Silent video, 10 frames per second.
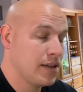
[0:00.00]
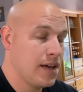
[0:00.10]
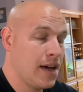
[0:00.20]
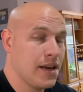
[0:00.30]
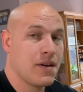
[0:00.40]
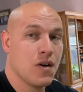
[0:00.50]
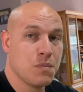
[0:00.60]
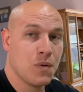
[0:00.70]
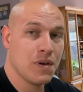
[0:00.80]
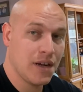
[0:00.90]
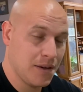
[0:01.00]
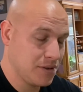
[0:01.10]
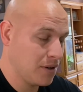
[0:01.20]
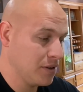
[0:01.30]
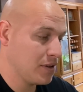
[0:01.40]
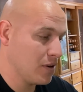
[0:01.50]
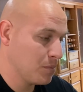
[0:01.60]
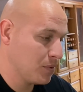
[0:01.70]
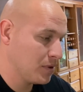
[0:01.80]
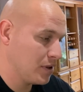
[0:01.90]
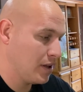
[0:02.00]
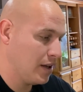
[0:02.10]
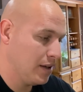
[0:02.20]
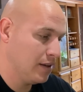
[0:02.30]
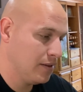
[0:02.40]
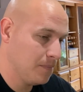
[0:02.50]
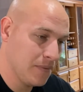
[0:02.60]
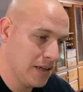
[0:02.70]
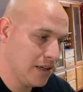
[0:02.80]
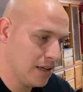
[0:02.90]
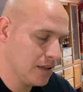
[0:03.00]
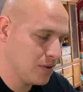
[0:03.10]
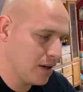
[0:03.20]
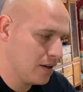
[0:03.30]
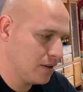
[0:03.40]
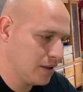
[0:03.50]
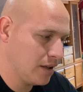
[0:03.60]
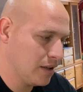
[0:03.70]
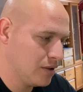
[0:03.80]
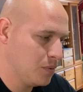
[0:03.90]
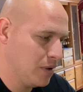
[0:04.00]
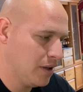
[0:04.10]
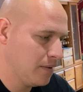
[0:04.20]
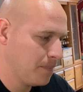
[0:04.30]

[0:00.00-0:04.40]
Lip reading: I had a carport. I was underneath the carport and it didn't get dry, or it didn't get too wet.